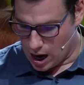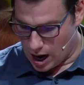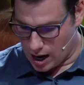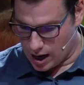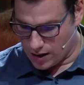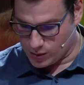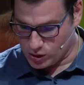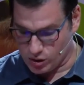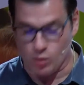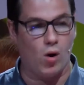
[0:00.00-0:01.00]
Uh, there was
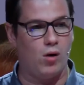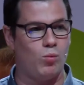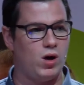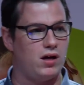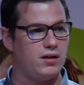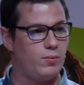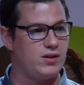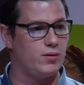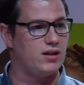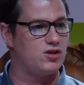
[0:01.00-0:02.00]
only one word
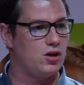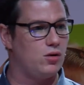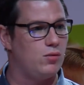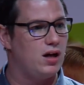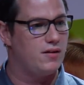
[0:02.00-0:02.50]
between the two